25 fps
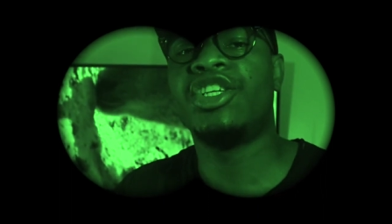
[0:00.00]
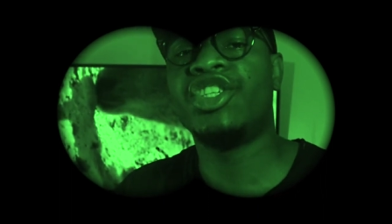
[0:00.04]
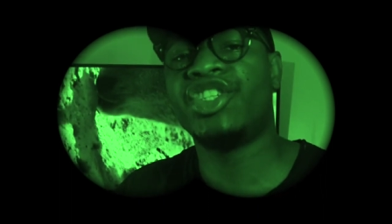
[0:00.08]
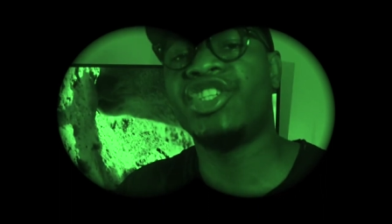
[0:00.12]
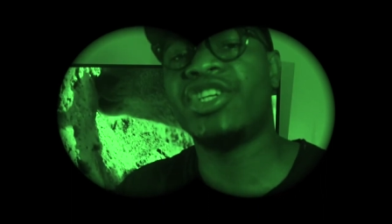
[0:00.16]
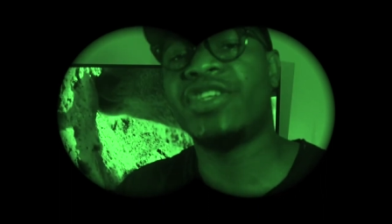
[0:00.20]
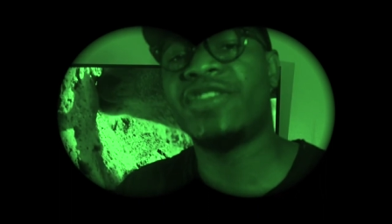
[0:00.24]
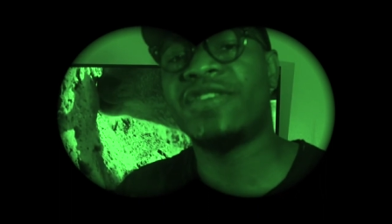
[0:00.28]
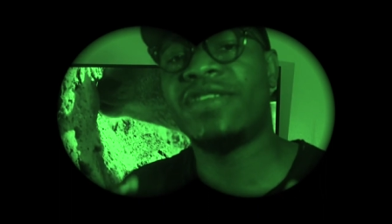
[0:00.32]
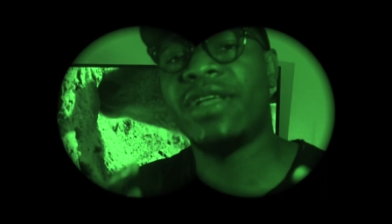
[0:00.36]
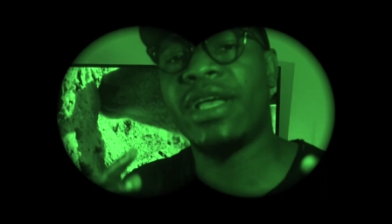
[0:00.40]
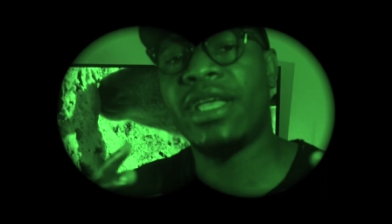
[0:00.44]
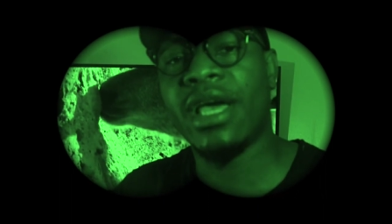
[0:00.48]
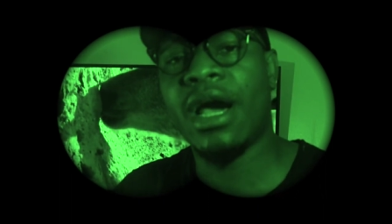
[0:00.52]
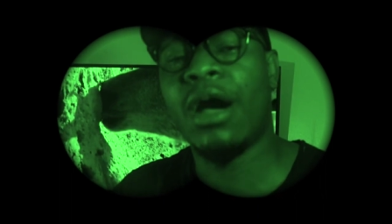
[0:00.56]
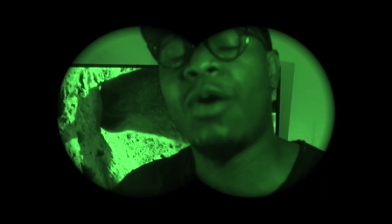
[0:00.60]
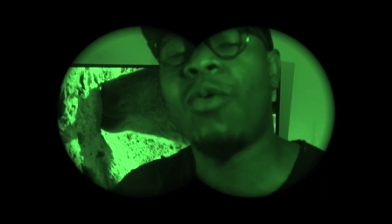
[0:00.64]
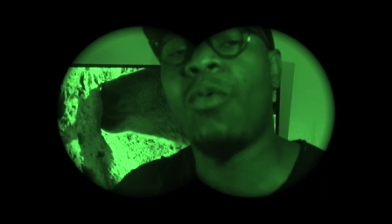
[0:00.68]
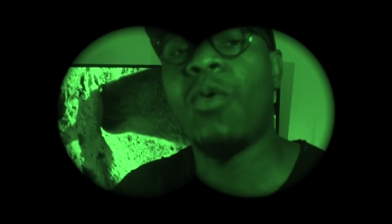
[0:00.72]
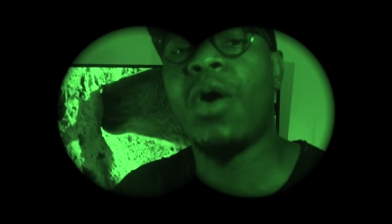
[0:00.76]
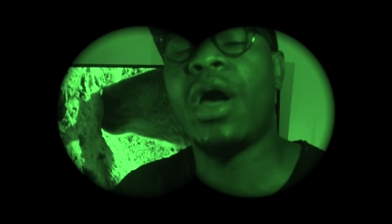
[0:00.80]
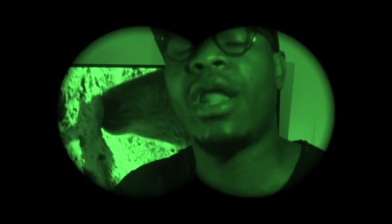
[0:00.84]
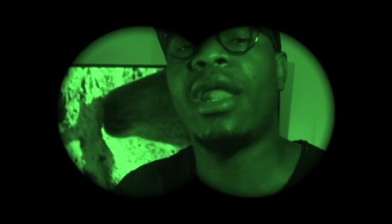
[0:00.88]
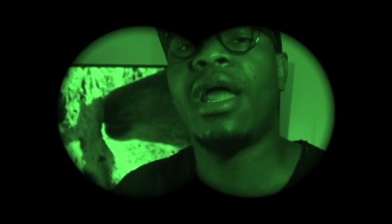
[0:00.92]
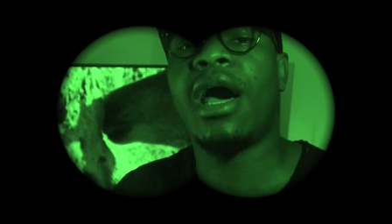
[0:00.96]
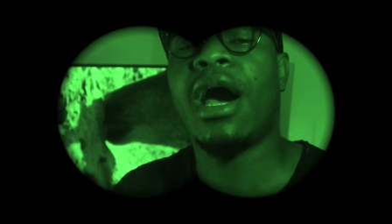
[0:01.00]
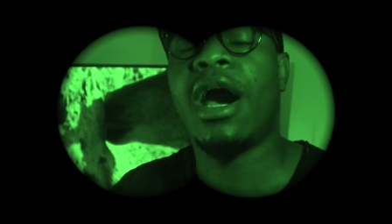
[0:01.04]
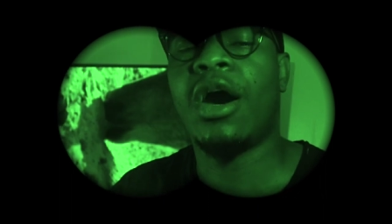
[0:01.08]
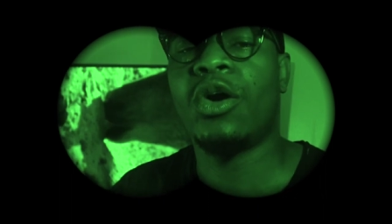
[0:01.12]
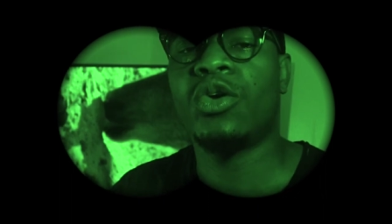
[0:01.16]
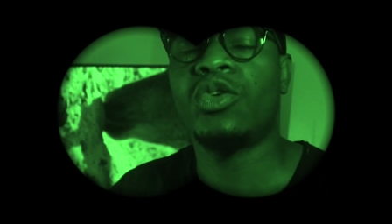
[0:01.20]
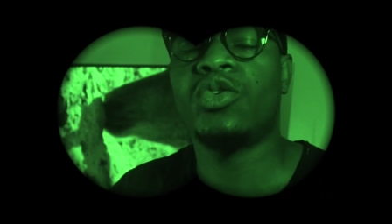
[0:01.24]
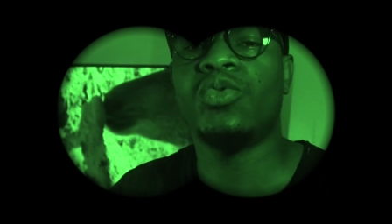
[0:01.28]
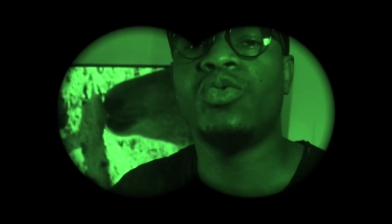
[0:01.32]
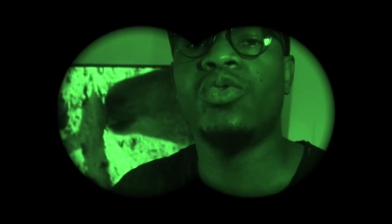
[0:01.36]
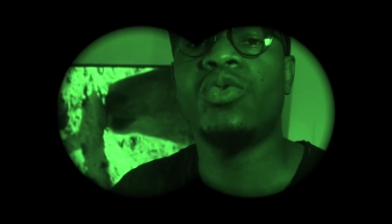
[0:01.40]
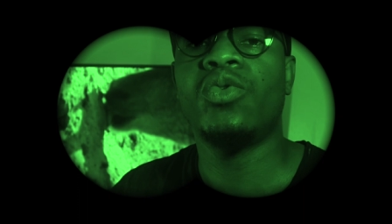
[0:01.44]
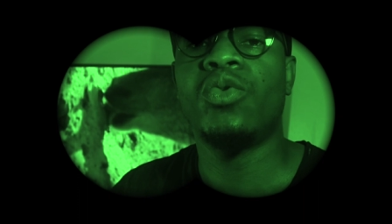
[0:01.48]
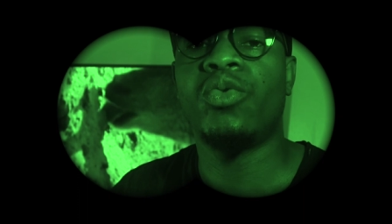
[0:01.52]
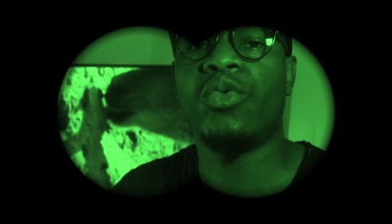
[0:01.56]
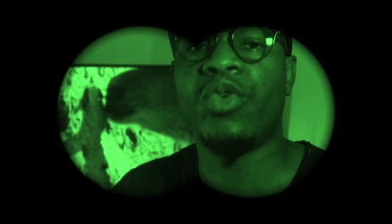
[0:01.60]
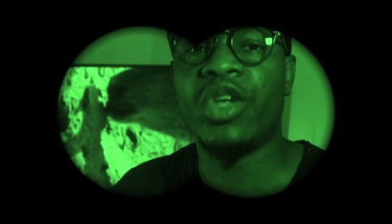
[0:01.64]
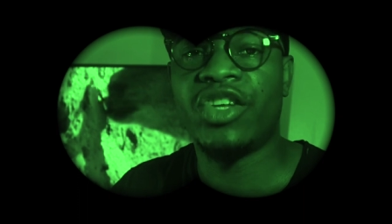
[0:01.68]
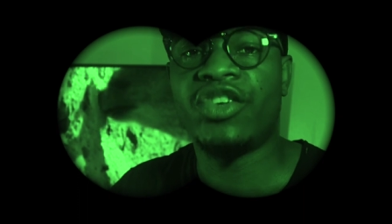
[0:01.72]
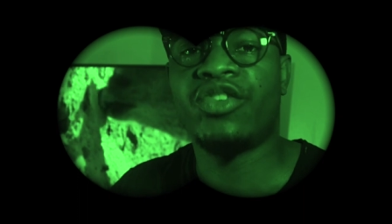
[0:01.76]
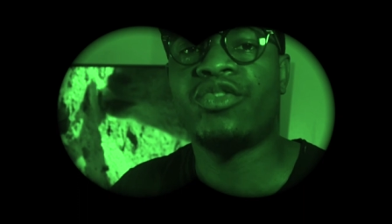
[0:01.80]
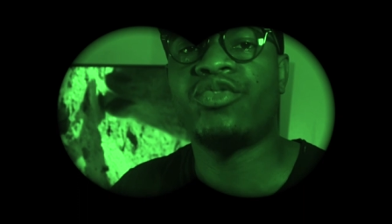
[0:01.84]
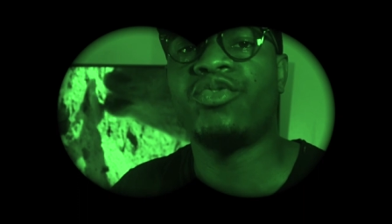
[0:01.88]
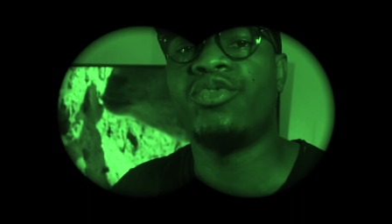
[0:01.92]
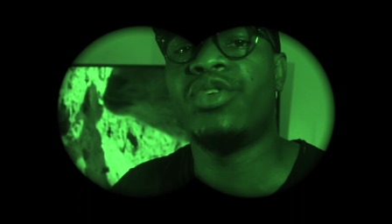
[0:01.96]
teaches the young one how to
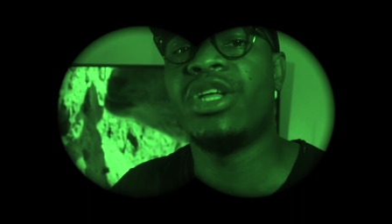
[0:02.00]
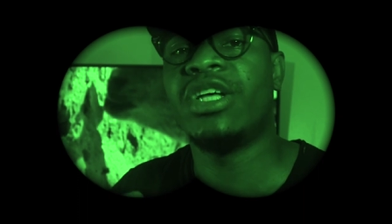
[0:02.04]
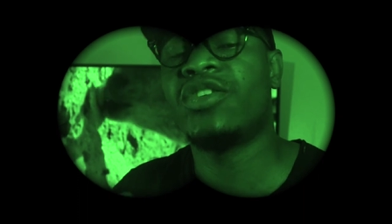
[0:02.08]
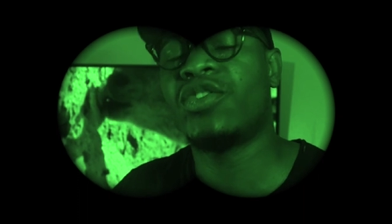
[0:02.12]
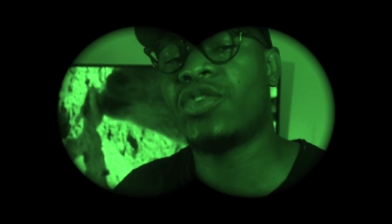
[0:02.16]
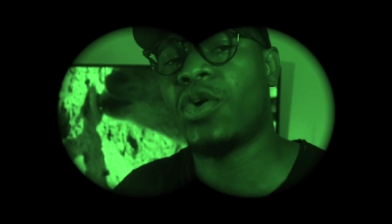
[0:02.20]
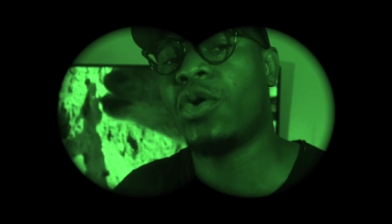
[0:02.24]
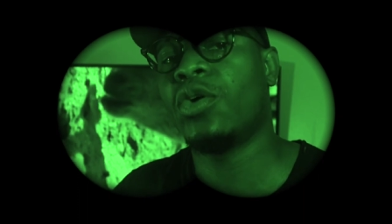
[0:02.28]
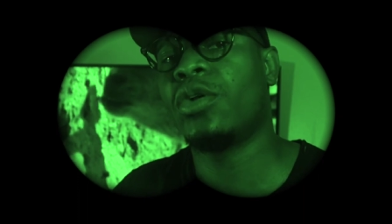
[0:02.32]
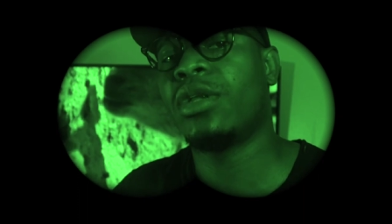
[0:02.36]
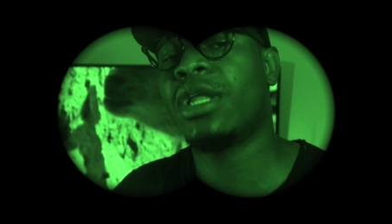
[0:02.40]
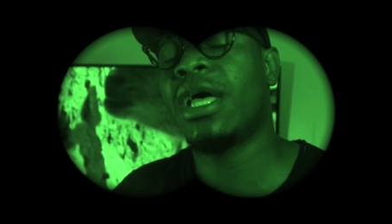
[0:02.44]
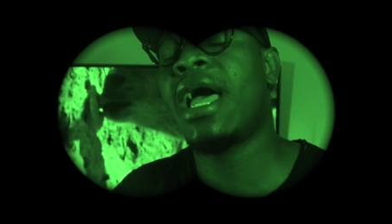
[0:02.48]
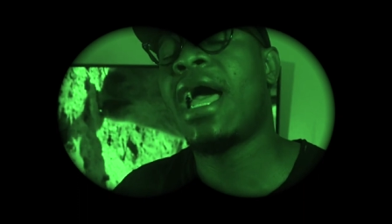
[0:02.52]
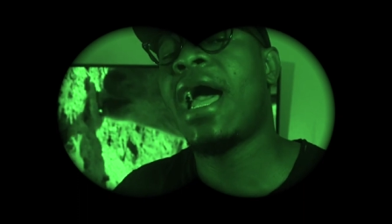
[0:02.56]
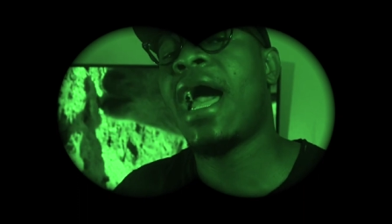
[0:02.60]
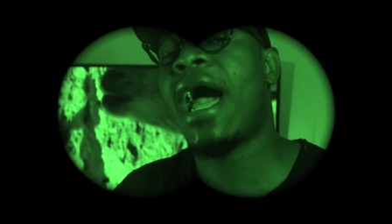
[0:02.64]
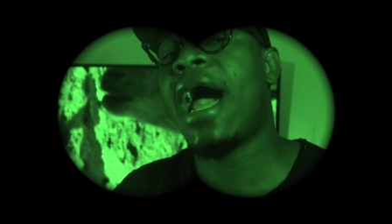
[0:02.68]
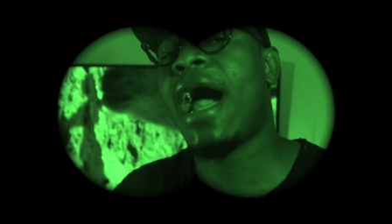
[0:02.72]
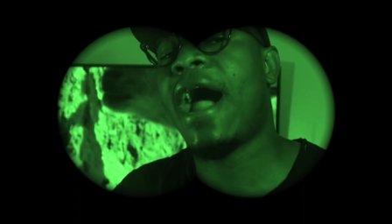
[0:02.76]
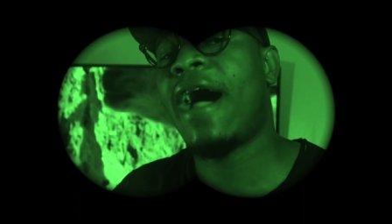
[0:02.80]
reach to the salt.